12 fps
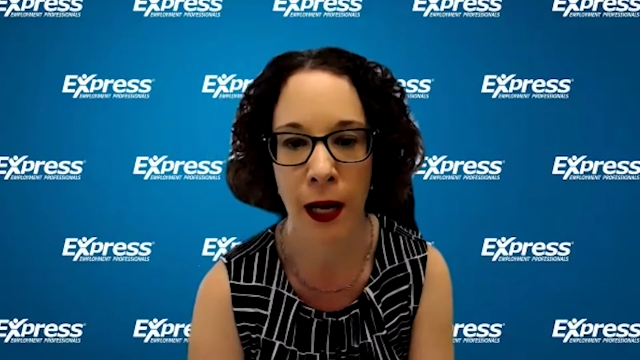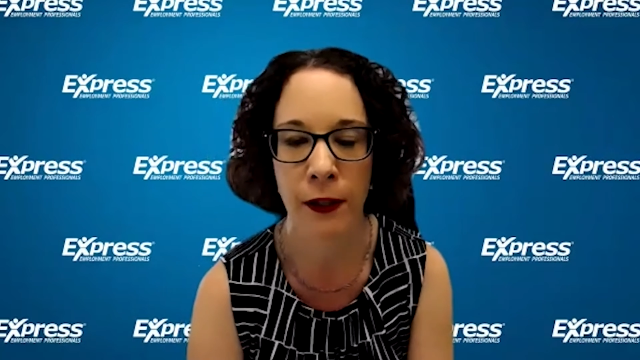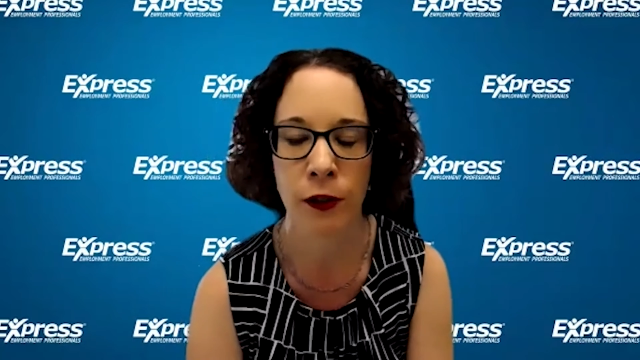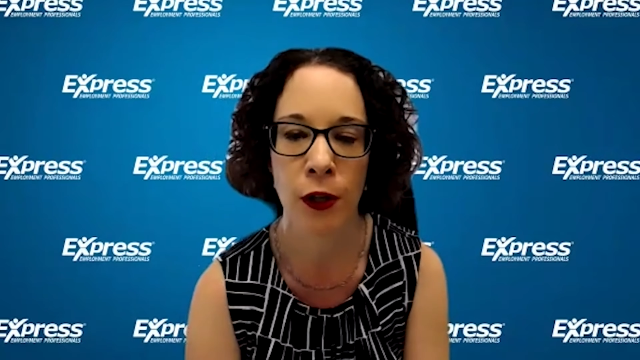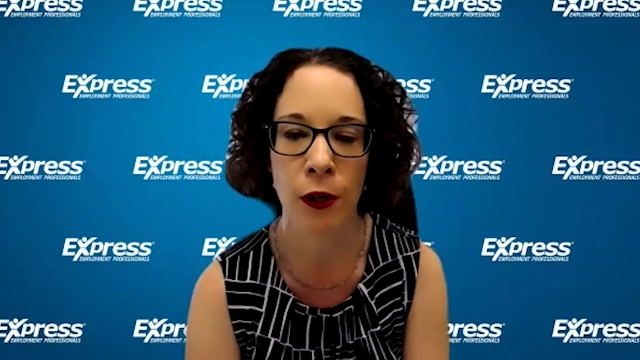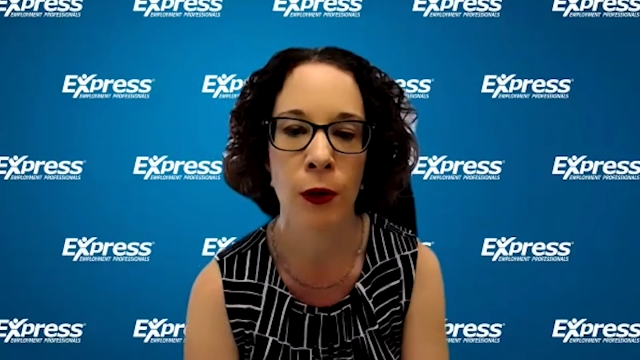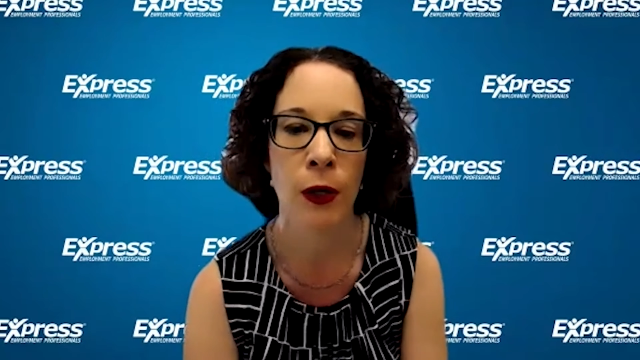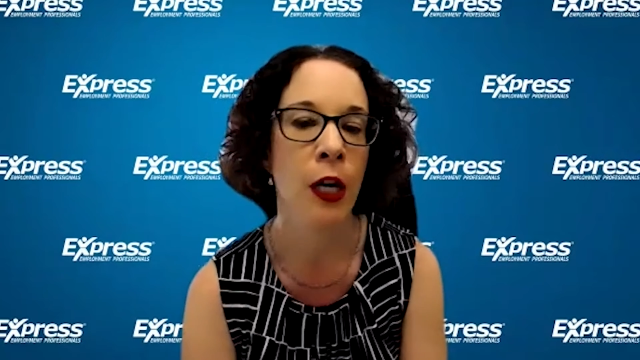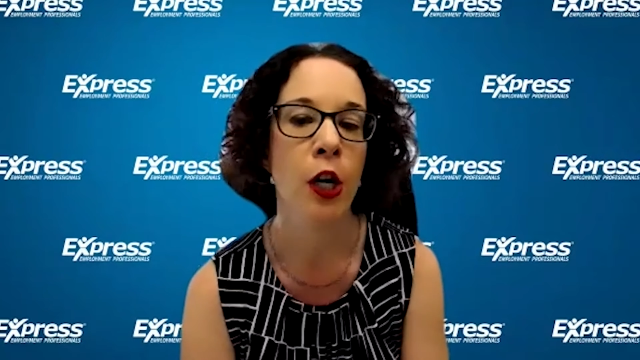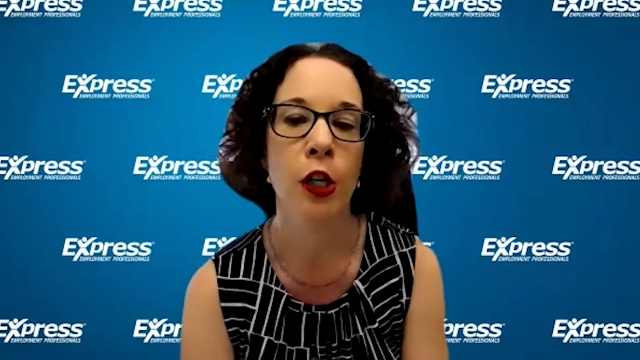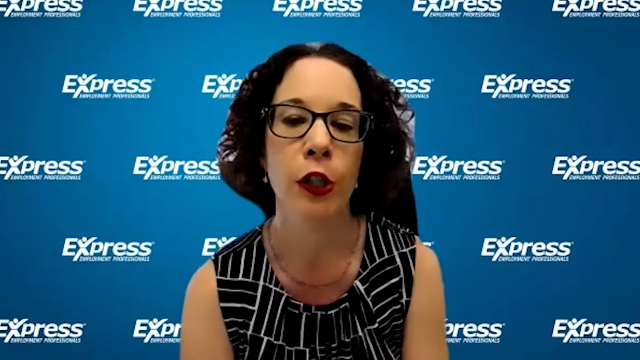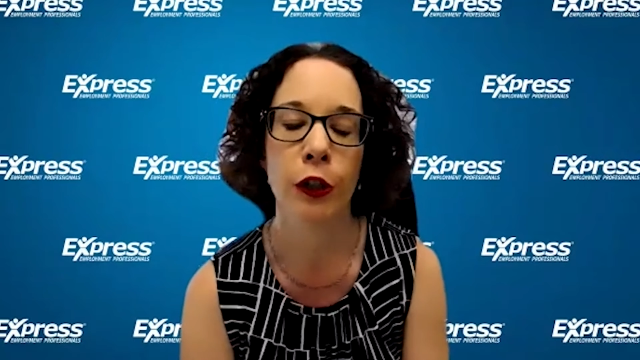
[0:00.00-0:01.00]
So
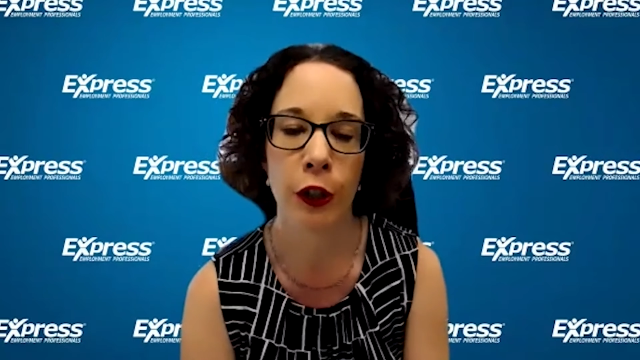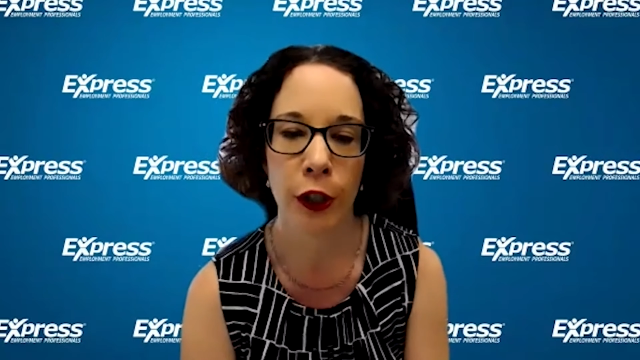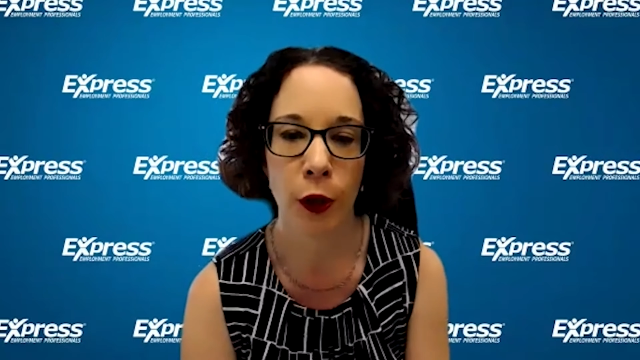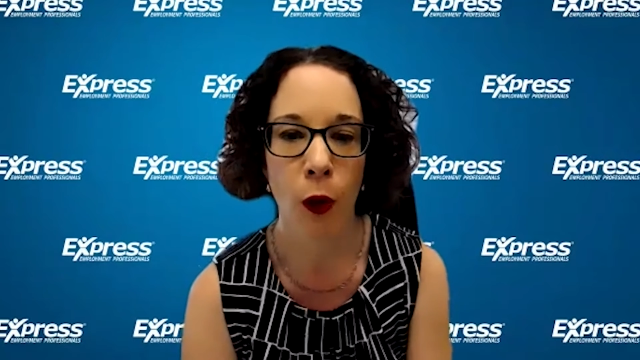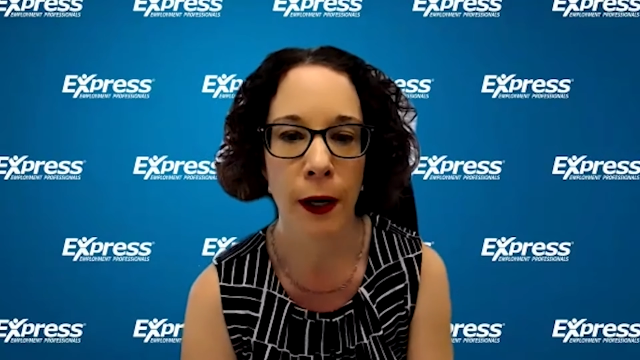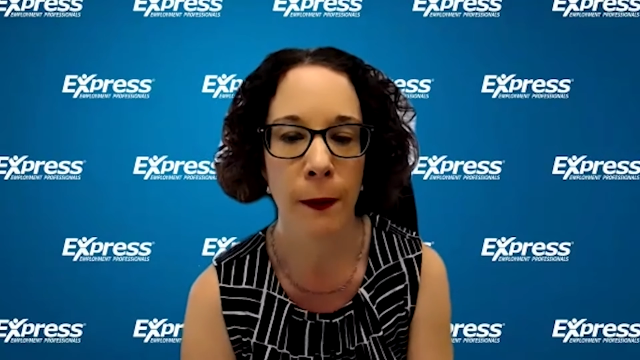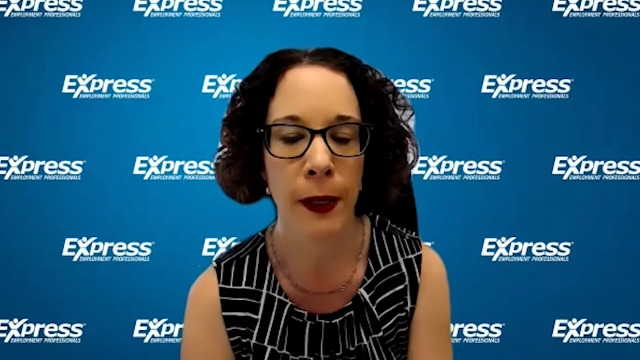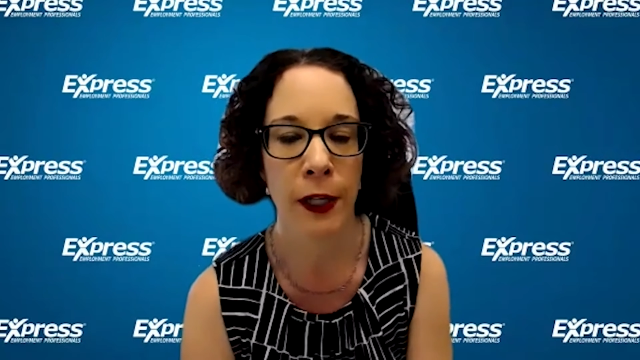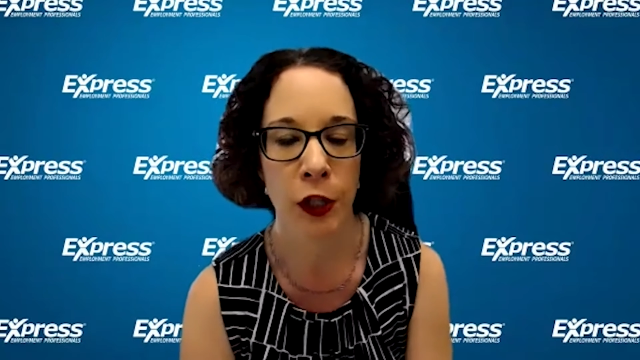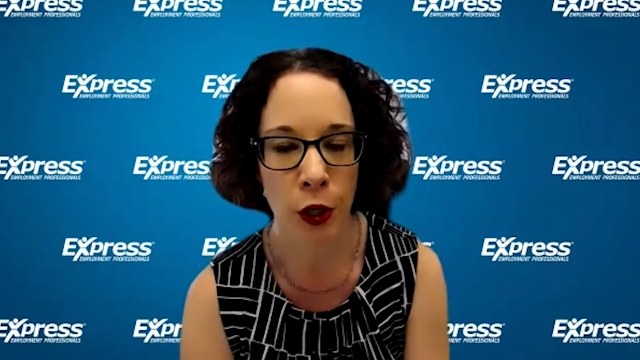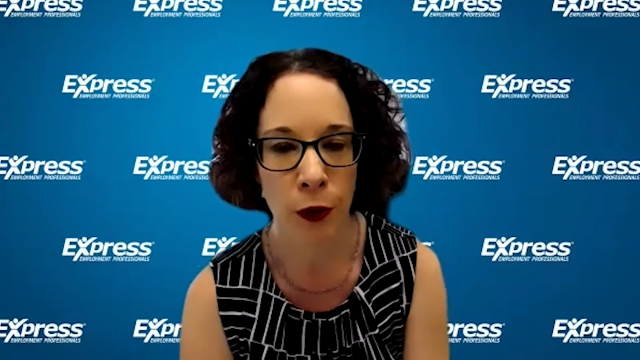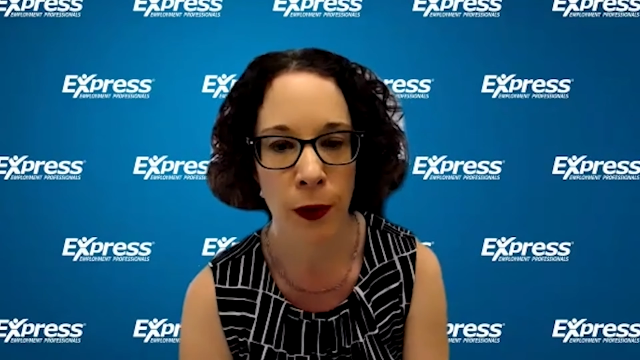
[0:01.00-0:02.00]
you're going to want to make
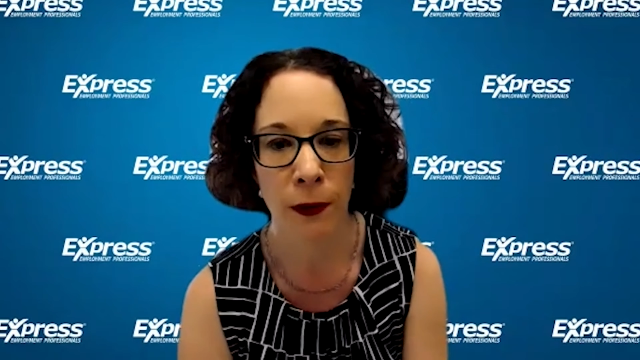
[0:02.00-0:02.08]
sure that